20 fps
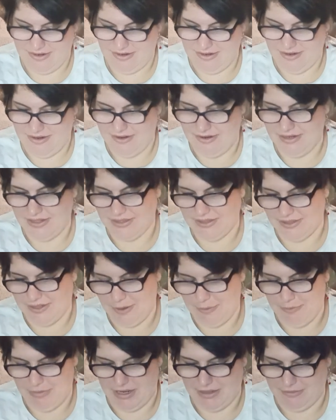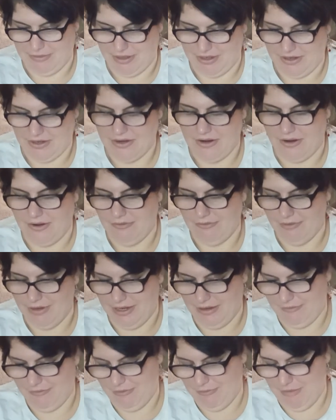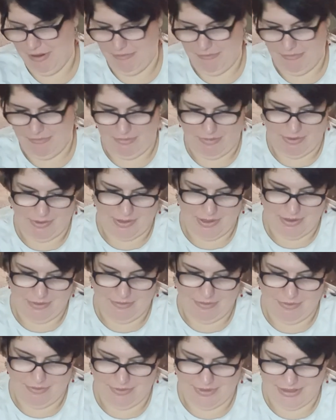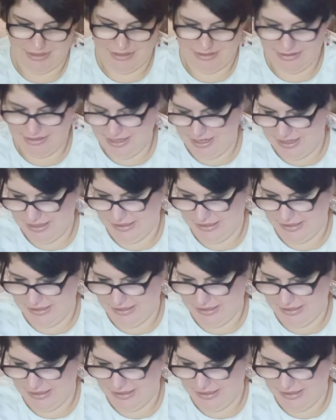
Oh, it's so bad when you can't really remember what you ordered. Is it a